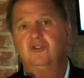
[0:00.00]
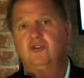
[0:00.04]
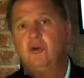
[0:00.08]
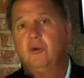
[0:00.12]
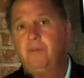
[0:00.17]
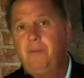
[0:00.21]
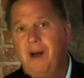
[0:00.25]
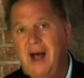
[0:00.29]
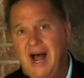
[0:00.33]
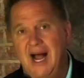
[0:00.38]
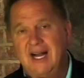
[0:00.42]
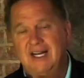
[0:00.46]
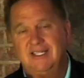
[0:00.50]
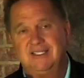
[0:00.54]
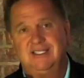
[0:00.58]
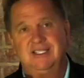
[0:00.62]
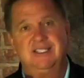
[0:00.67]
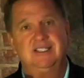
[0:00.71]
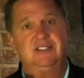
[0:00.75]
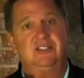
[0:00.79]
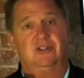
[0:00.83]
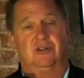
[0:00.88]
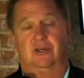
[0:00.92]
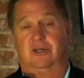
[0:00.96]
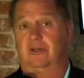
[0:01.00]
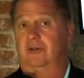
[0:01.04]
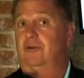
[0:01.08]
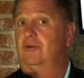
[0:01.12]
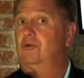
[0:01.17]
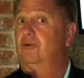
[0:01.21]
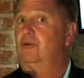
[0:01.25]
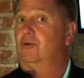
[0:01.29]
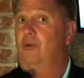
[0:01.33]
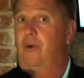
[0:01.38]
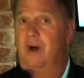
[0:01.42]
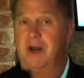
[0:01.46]
packages are
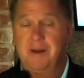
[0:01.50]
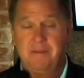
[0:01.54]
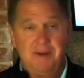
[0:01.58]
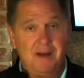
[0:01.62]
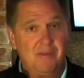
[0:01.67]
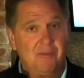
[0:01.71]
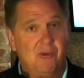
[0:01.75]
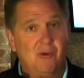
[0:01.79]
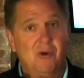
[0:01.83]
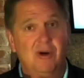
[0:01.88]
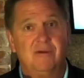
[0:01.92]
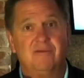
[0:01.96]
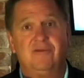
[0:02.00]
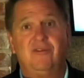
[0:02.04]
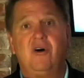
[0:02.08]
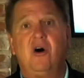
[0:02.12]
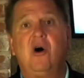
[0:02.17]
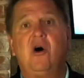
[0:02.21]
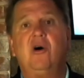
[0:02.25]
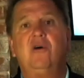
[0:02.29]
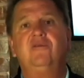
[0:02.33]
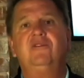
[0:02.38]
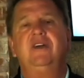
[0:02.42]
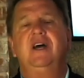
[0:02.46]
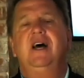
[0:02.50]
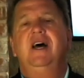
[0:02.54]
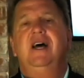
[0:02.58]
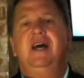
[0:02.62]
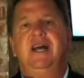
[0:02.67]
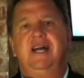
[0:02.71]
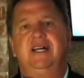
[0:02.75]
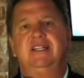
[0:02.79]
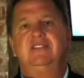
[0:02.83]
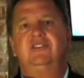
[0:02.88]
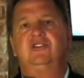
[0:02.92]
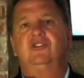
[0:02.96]
quite a bit more involved.
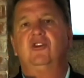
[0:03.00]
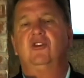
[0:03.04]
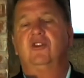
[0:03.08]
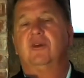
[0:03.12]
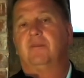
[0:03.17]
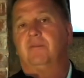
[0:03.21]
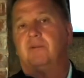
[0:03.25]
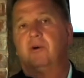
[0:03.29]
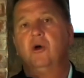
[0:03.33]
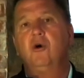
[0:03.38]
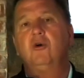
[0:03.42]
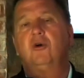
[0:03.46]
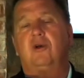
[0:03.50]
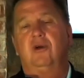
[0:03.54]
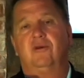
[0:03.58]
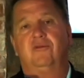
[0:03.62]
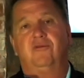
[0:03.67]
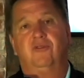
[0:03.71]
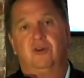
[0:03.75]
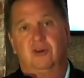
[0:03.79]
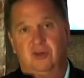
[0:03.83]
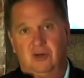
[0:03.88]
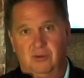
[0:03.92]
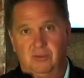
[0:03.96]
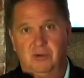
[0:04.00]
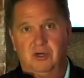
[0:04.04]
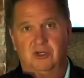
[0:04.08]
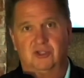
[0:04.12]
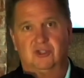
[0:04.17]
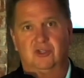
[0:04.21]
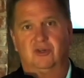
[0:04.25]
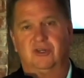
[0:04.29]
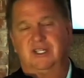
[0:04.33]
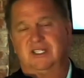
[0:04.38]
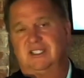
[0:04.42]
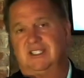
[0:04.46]
And so the broker for
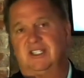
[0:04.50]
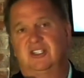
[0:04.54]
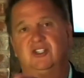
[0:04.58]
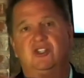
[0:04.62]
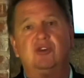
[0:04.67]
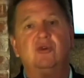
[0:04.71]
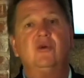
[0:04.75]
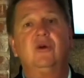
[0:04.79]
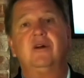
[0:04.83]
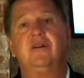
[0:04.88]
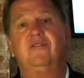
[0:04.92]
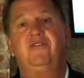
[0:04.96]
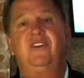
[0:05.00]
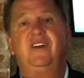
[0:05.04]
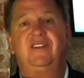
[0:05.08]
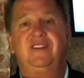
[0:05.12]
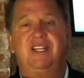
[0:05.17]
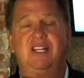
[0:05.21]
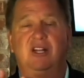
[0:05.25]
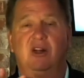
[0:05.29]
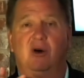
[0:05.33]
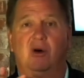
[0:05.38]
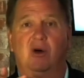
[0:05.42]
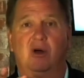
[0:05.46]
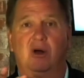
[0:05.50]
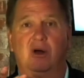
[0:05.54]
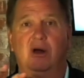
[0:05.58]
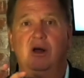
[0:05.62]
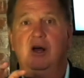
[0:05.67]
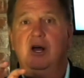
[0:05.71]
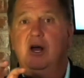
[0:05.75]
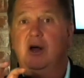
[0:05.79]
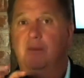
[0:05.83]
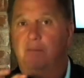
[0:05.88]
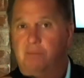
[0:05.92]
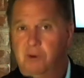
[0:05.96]
commercial gets a $250
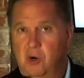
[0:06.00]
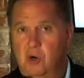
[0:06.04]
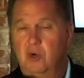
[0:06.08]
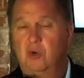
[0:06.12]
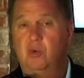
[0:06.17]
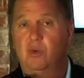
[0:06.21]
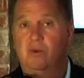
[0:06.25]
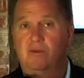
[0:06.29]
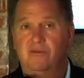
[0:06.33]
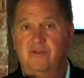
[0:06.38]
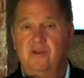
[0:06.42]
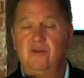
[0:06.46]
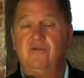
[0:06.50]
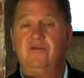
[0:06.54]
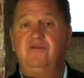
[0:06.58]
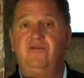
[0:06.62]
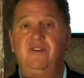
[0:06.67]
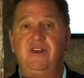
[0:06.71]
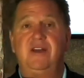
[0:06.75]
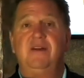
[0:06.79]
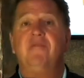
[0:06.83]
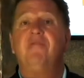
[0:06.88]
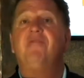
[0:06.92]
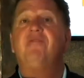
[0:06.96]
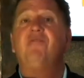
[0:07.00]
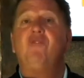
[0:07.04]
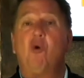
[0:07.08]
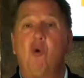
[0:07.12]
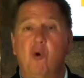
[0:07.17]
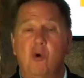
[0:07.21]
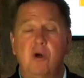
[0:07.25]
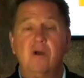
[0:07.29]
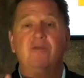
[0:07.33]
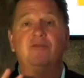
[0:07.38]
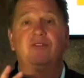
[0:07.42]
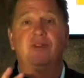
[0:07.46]
broker review fee
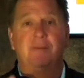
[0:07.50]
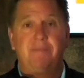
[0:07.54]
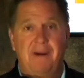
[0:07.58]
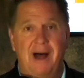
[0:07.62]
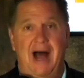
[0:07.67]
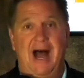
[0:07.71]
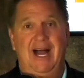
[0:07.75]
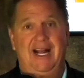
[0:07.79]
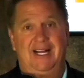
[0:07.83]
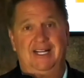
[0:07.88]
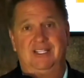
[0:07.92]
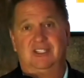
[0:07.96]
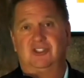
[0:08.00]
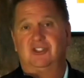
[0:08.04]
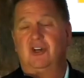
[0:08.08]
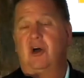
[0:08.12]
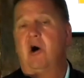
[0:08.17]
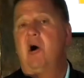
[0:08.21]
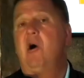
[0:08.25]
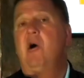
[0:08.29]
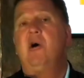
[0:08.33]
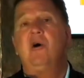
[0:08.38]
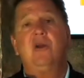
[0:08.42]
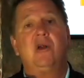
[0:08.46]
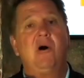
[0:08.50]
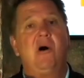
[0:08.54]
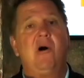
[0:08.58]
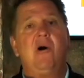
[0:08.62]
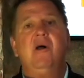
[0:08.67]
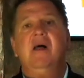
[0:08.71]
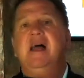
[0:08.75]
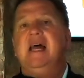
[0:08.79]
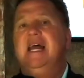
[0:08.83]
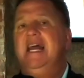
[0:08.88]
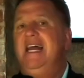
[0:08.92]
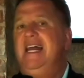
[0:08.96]
for the package. All in
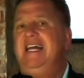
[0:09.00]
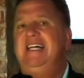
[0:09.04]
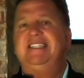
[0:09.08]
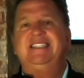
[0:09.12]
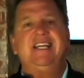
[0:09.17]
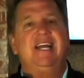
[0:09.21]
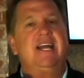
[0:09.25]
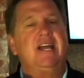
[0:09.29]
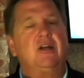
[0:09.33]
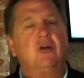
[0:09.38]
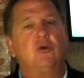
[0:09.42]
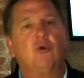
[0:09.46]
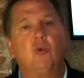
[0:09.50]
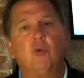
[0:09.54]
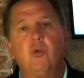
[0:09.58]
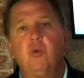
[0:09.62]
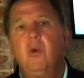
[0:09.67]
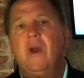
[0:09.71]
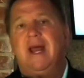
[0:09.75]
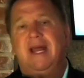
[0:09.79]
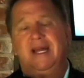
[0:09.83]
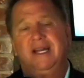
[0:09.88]
all, it's a great